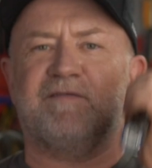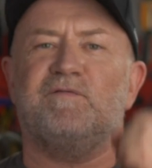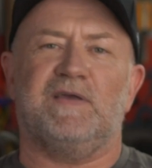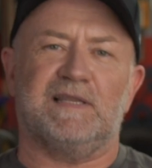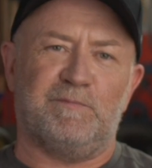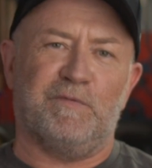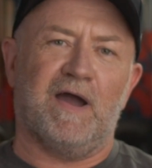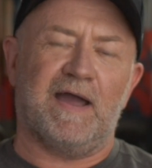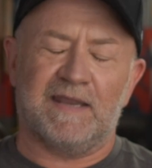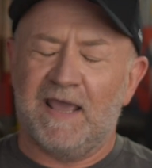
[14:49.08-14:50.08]
fairly
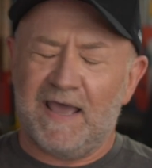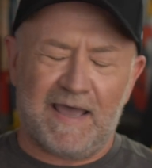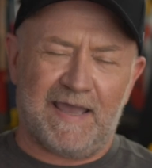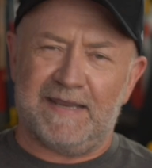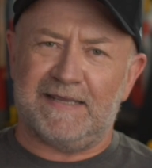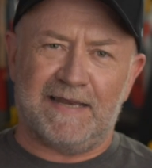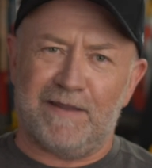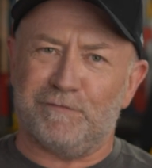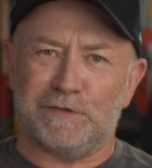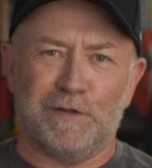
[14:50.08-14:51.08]
bright,
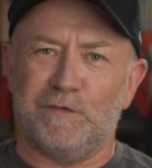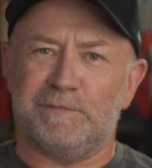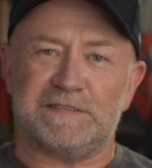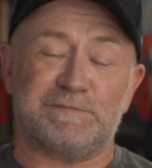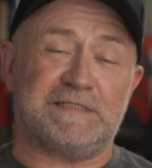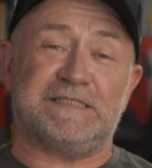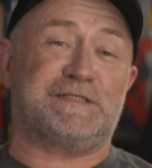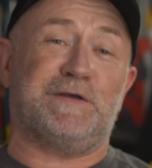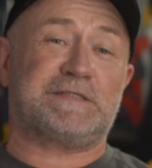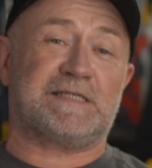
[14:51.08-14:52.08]
1800 lumens, which is
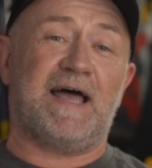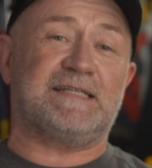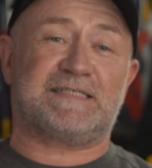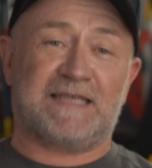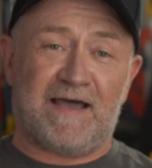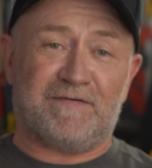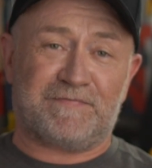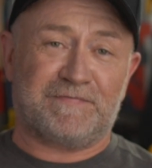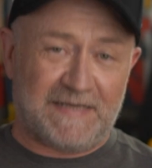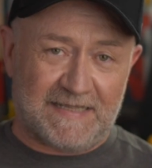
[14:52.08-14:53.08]
searchlight
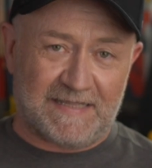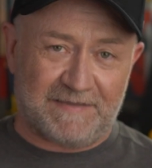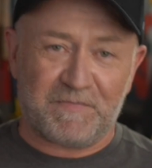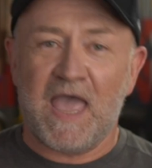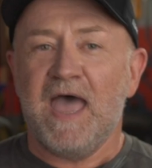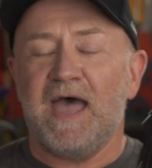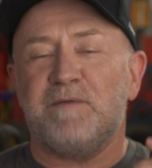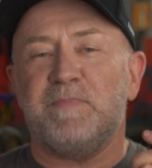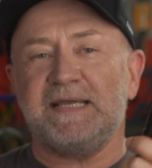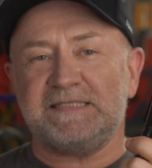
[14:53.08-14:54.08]
stuff, nearly.
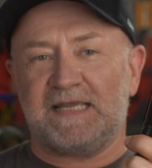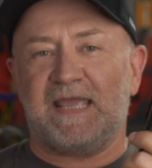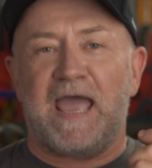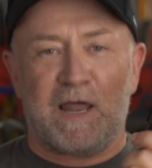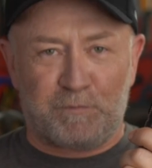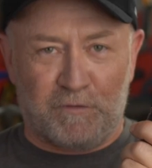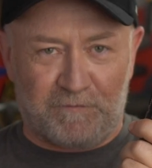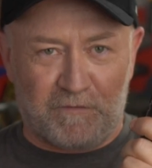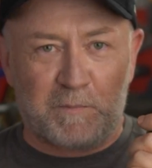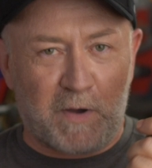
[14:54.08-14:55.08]
Amazing output
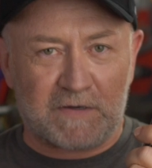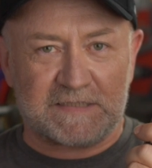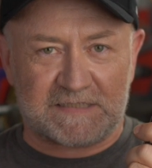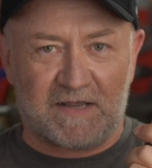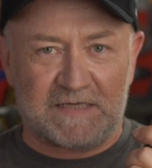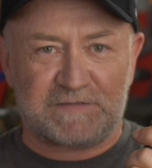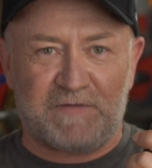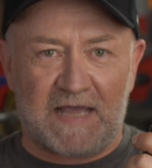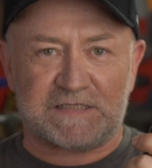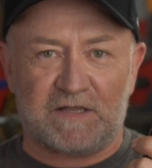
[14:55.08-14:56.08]
for a pocket-sized
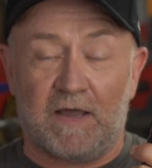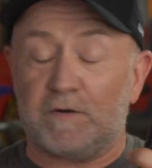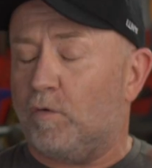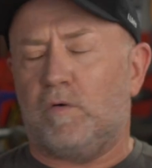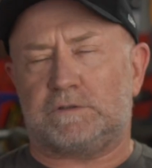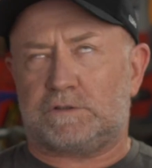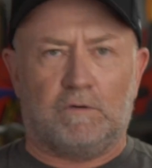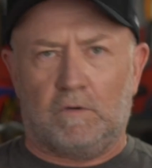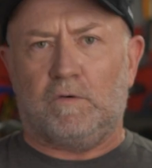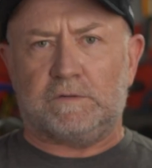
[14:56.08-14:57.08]
flashlight, or
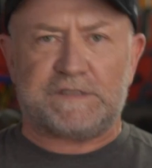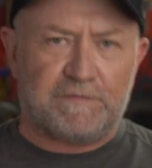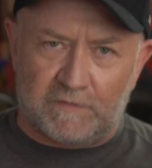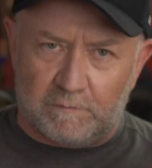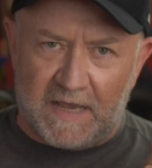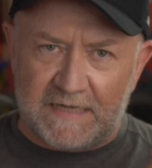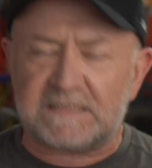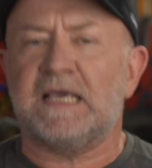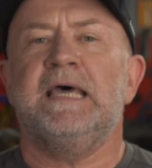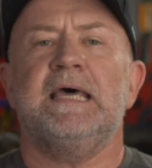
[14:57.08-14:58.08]
torch if you
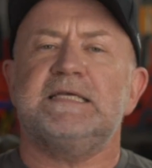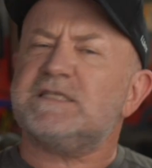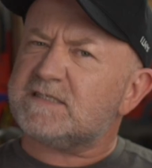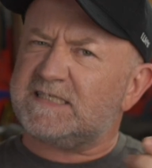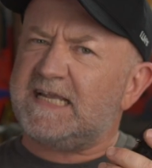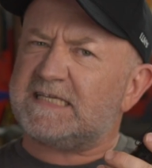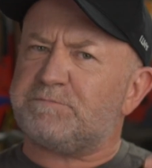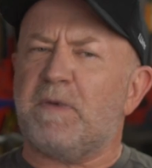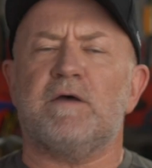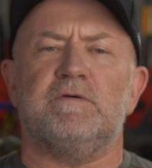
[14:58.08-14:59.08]
must. It's got 6
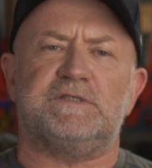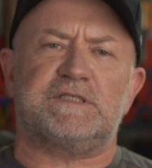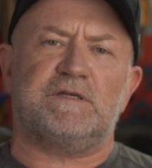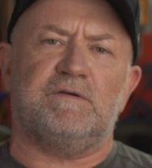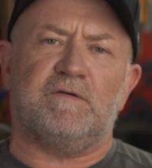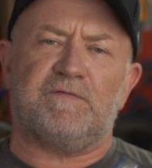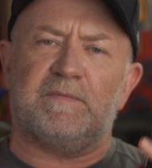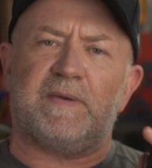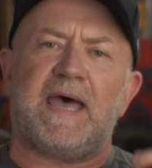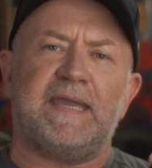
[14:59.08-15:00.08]
modes too,
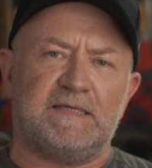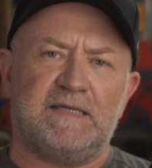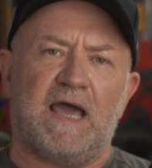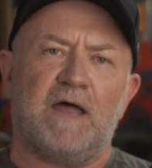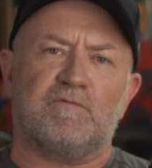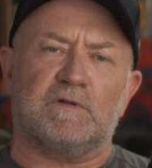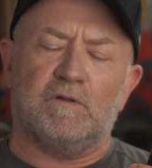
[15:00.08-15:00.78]
from 1800